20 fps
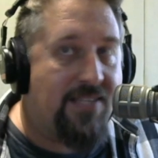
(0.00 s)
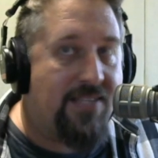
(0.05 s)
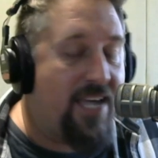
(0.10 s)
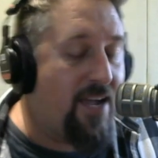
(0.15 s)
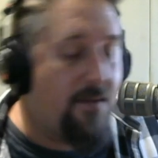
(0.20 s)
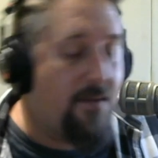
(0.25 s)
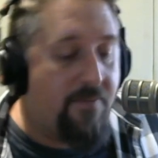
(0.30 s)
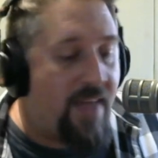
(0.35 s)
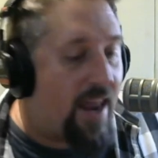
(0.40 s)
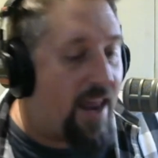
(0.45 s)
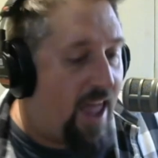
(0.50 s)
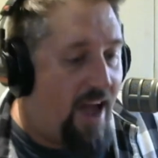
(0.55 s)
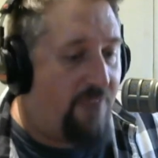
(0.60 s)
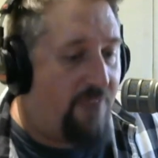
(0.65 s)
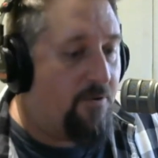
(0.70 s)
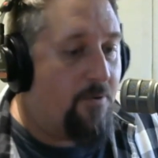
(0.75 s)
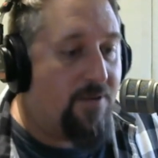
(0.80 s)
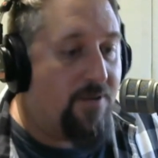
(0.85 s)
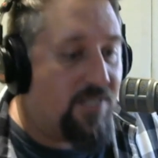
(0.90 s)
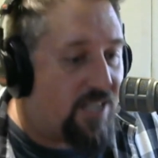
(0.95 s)
team that
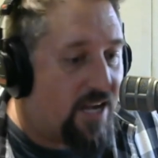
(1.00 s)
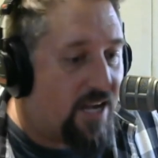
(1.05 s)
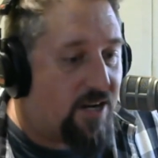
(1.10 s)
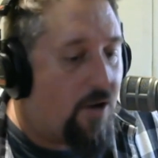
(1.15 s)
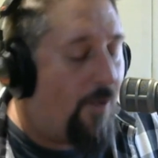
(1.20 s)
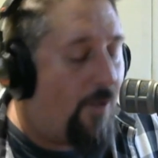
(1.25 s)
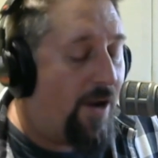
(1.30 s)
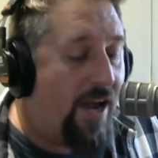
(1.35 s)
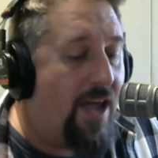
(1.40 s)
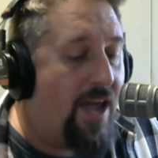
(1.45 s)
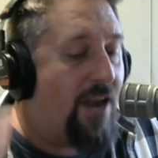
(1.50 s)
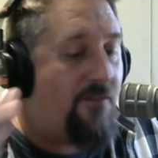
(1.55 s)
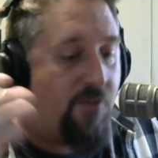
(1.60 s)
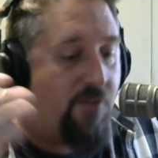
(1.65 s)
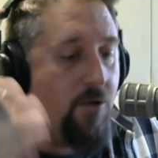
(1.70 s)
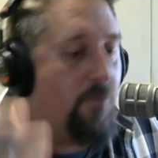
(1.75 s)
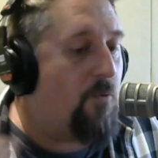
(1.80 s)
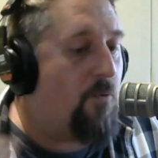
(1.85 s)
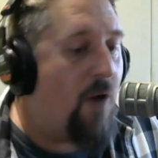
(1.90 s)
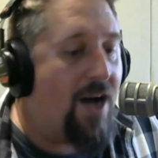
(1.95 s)
everyone said going in, if
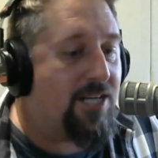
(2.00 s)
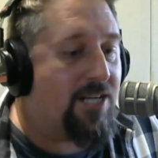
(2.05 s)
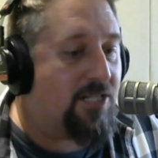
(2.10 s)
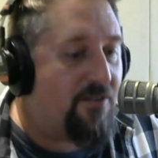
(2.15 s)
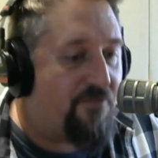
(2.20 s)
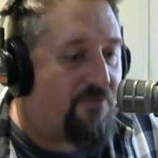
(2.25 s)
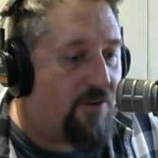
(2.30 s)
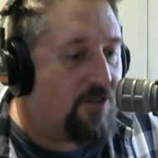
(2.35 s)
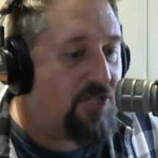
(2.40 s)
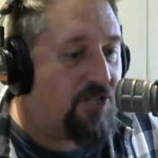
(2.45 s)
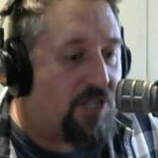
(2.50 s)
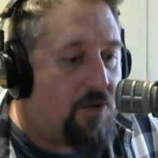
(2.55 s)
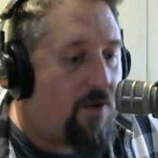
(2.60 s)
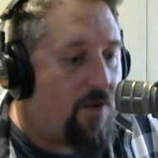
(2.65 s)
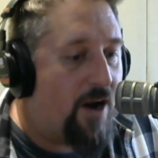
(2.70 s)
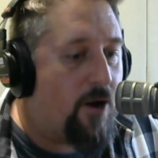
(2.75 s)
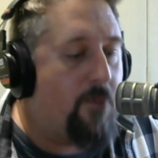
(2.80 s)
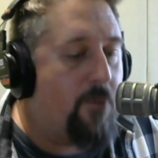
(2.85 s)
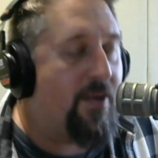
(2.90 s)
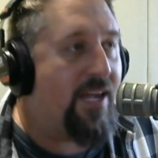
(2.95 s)
you would watch the first 2
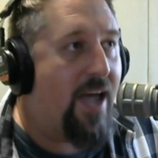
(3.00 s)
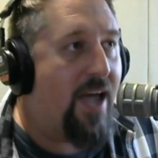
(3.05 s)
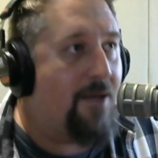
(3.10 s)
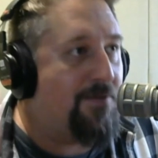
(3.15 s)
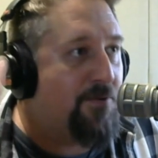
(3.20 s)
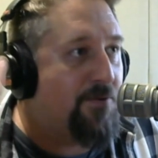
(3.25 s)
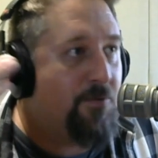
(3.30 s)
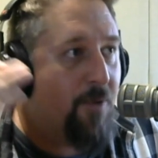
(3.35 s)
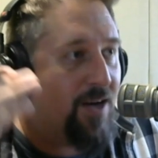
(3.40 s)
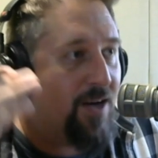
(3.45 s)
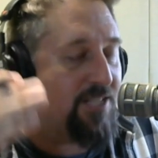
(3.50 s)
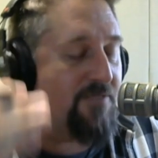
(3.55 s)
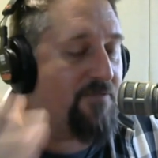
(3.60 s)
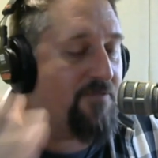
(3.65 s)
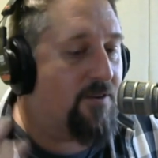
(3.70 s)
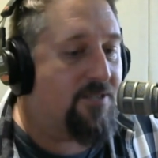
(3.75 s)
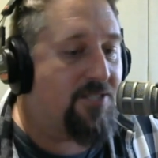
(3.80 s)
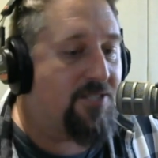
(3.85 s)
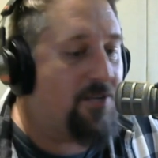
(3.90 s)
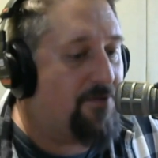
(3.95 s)
Wyoming games, you would watch the
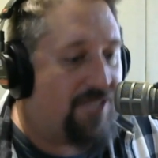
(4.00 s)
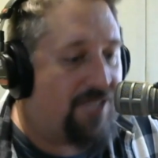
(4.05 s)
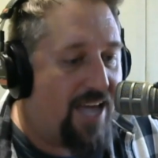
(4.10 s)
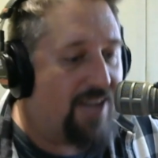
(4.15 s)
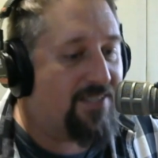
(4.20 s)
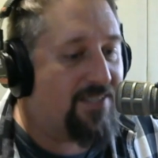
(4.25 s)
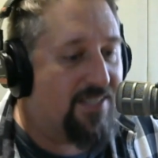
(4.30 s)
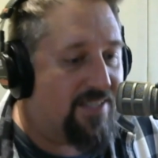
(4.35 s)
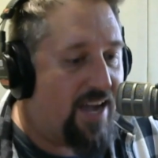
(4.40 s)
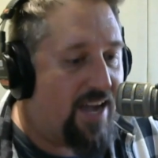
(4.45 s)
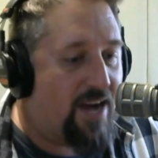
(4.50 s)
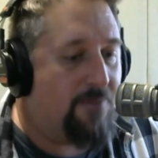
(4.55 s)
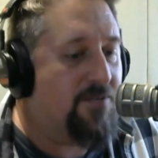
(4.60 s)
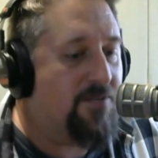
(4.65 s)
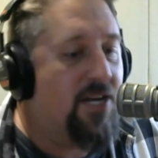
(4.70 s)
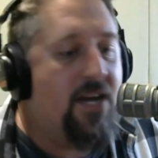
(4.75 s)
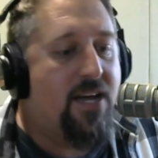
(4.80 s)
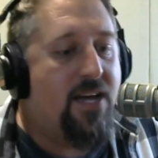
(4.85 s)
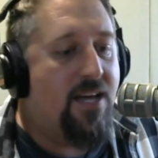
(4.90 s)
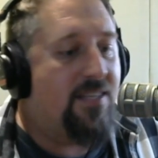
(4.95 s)
first 2 Texas
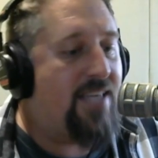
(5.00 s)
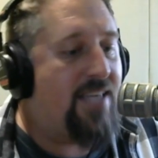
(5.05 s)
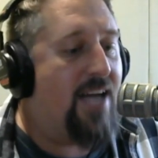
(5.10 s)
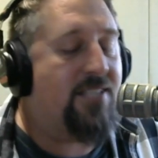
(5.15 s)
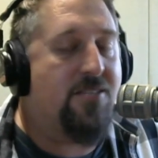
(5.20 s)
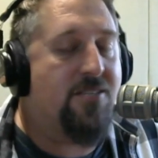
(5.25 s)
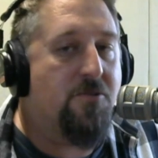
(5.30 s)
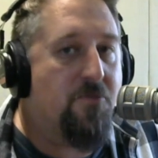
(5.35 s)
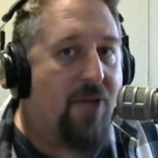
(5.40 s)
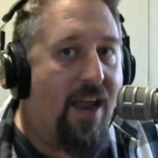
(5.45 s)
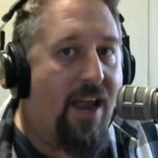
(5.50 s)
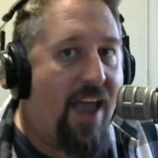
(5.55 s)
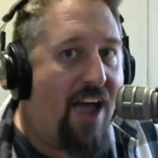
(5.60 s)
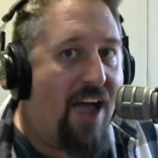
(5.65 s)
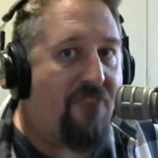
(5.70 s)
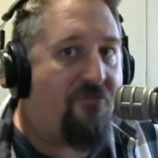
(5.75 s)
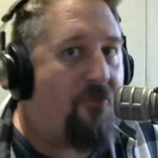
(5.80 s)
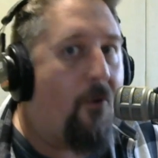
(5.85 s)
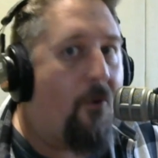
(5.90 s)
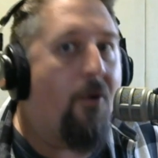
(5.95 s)
games, Texas was going to
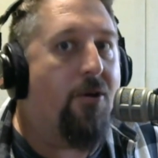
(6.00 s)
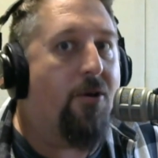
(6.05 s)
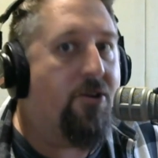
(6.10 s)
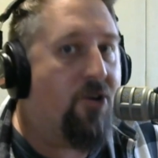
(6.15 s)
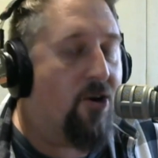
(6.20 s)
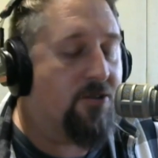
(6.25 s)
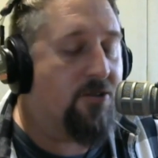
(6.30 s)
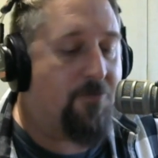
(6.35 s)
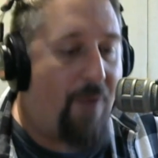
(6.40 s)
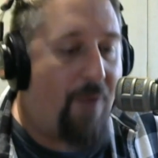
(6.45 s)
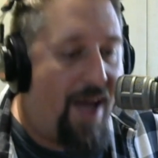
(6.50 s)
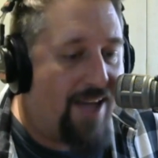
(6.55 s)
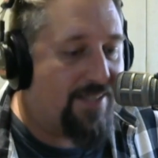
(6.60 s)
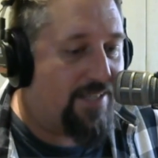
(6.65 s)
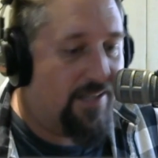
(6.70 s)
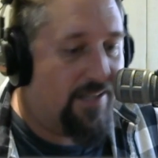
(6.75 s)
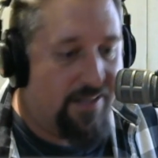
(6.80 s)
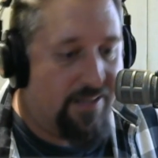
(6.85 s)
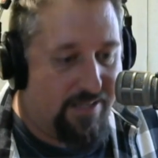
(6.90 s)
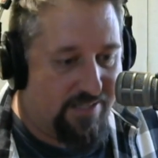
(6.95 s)
have 400 yards
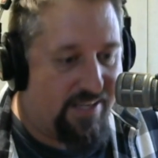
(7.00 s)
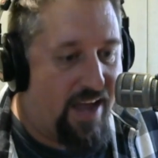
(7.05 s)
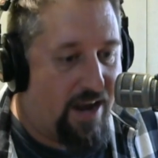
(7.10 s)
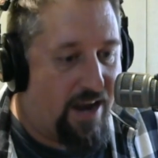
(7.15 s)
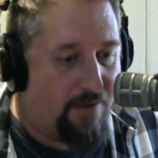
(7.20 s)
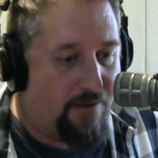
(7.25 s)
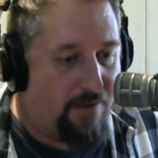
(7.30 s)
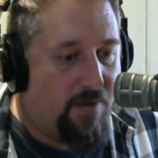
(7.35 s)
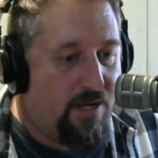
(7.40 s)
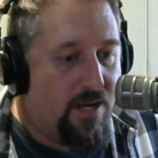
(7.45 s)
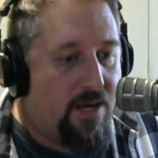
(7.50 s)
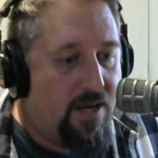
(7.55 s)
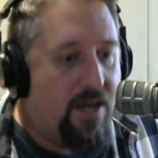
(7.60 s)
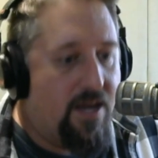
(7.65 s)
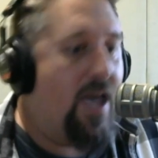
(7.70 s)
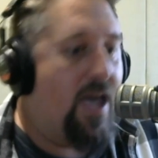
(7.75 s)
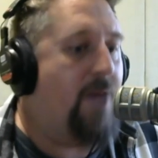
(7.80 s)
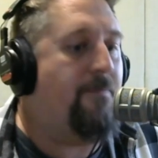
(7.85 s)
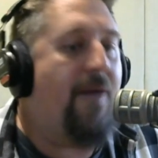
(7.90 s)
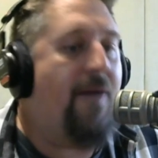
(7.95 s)
passing in this game
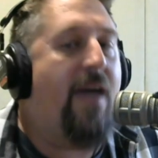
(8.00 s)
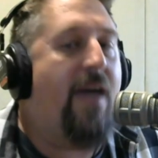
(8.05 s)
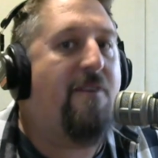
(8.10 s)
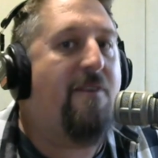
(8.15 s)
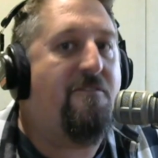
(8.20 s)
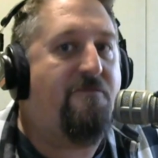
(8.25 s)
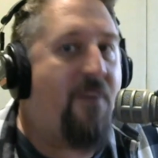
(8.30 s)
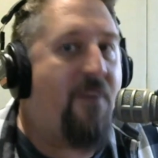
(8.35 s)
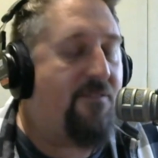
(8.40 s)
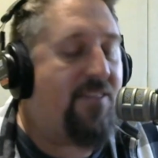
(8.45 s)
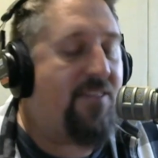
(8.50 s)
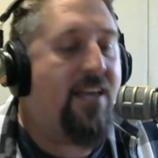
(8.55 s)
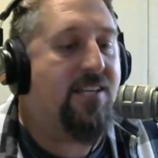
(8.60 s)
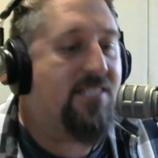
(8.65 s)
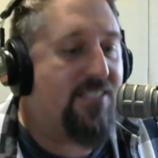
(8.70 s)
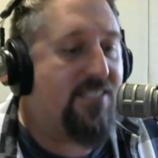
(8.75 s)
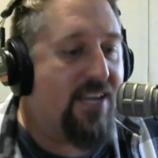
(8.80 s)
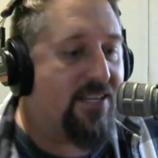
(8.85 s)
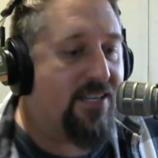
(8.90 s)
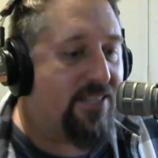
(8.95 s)
and maybe 50
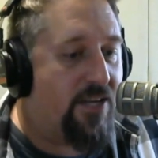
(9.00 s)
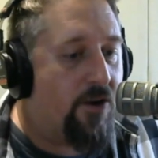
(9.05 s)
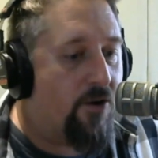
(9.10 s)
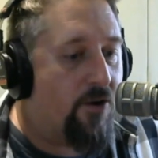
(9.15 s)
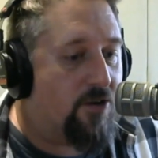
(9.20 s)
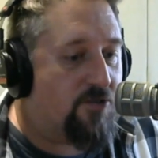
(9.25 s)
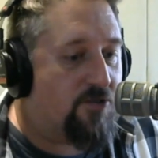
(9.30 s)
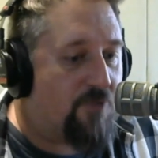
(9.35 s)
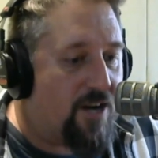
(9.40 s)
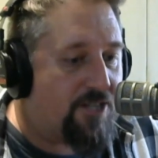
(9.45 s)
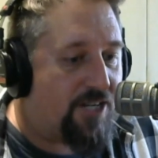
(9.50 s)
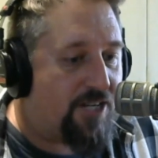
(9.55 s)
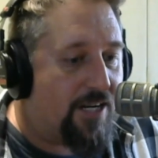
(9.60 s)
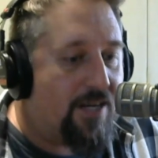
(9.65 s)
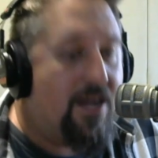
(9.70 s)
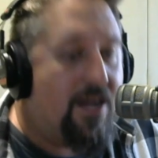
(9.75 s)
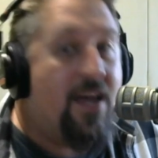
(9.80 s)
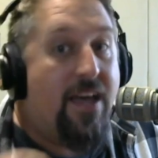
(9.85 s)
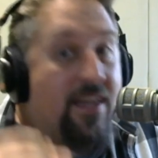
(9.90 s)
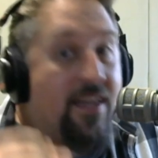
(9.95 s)
to 60 yards
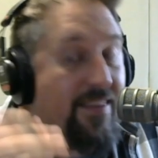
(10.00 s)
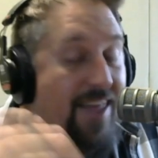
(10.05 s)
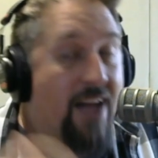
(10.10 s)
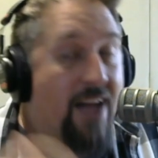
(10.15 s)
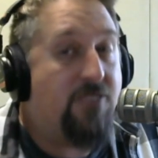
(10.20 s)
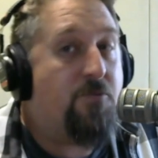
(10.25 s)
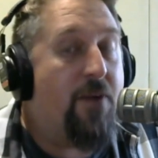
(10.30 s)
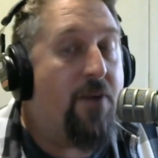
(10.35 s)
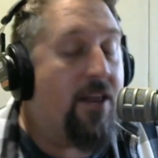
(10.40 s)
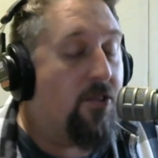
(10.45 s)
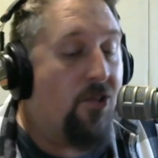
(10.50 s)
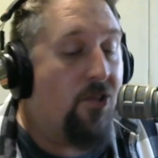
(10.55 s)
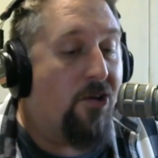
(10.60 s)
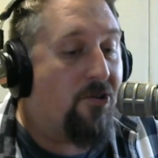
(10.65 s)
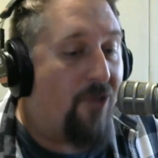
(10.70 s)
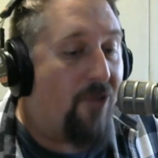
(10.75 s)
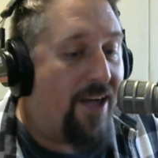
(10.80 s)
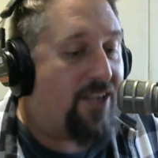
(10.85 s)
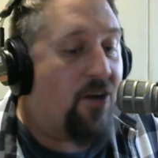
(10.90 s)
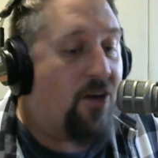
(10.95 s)
rushing. That's what it
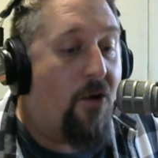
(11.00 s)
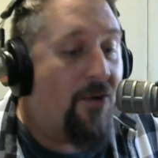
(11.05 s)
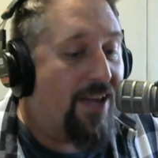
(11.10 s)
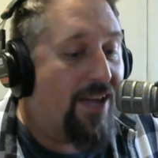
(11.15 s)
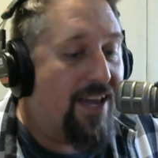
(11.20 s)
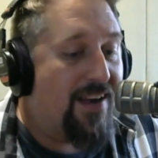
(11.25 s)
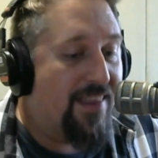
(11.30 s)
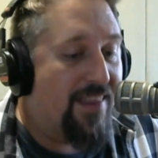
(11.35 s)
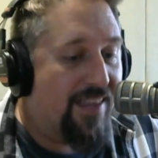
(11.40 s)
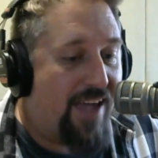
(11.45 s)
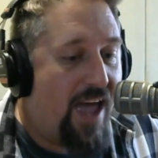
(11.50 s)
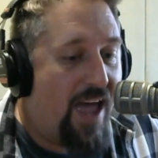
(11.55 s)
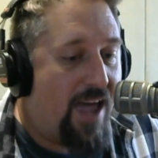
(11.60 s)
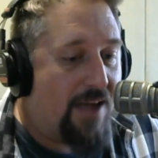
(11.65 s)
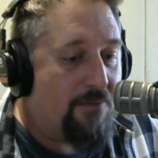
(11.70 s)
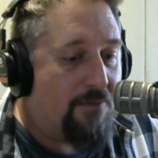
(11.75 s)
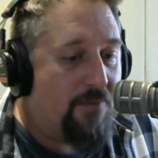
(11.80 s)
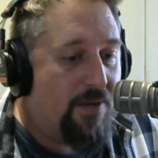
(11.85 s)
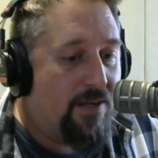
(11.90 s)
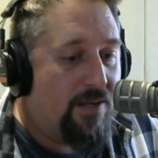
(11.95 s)
looked like going into the
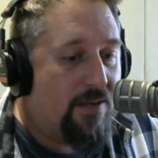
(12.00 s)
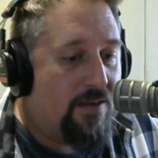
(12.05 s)
game.